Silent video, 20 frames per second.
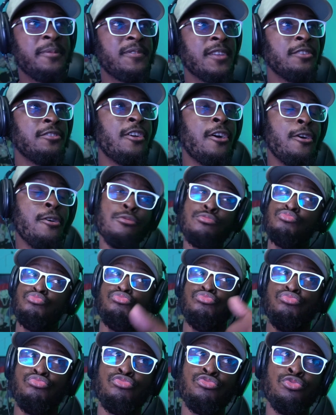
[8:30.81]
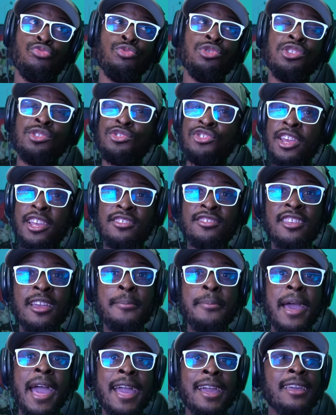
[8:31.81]
If they don't, we take a
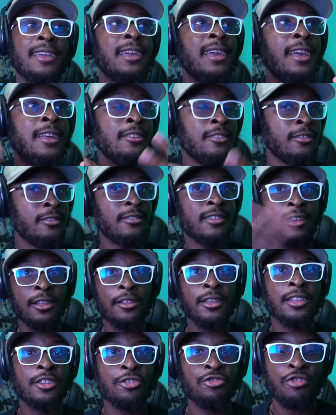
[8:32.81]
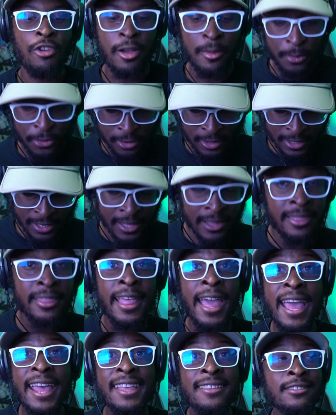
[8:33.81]
step back and take a look at the drawing board again.
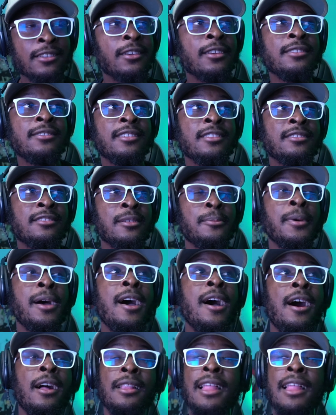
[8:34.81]
That is a good system.